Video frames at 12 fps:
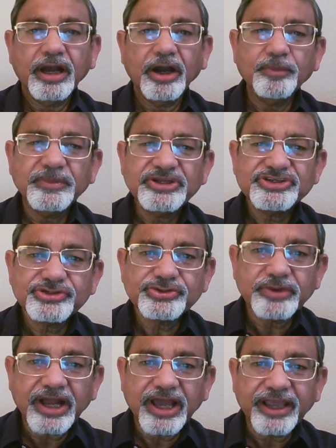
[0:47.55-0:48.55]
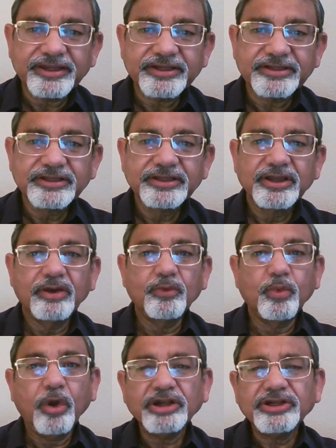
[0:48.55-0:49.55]
How much to write,
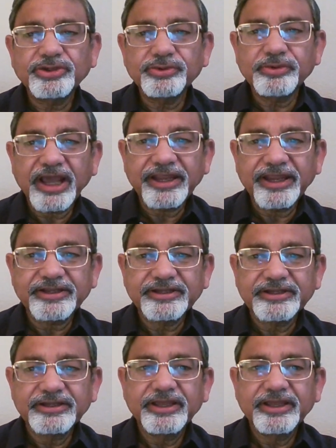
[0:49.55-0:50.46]
what to write,